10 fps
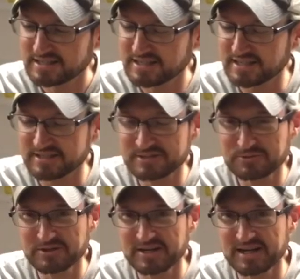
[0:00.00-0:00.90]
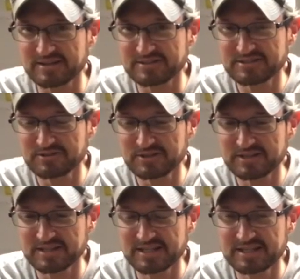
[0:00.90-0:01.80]
get it sorted out. So
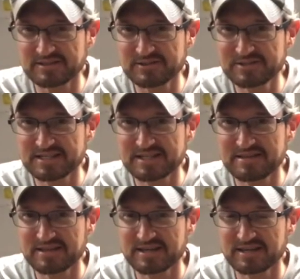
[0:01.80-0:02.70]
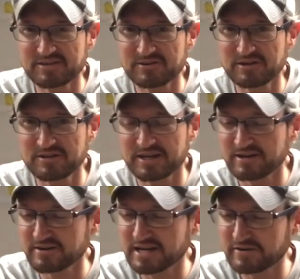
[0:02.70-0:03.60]
luckily I didn't lose anything, and they're all
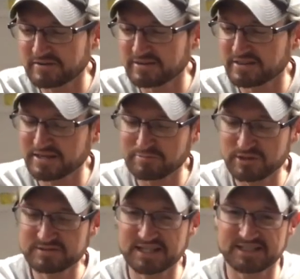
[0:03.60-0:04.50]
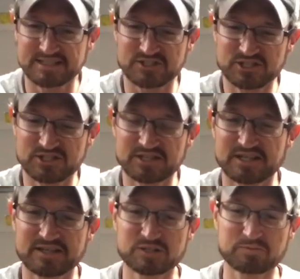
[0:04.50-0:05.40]
there. Now everything moves as it should.
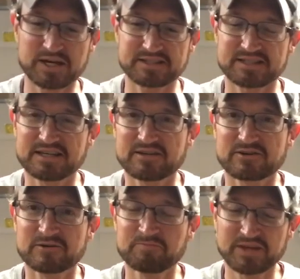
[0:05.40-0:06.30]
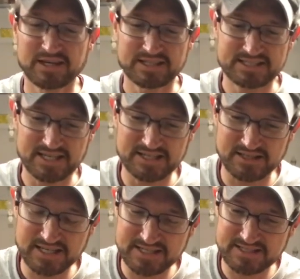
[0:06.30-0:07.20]
It is back together. It's kind
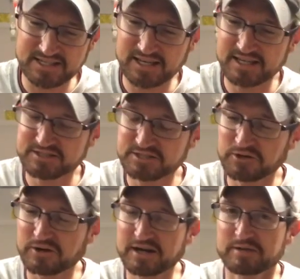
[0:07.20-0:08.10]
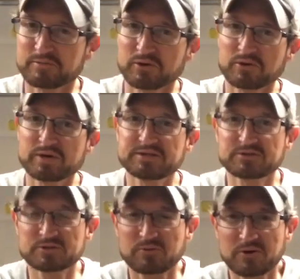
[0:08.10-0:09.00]
of late tonight, so I am going to wait
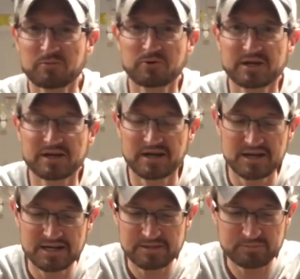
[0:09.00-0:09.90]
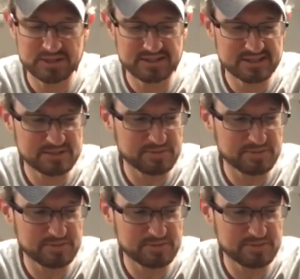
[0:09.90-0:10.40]
till tomorrow morning, put this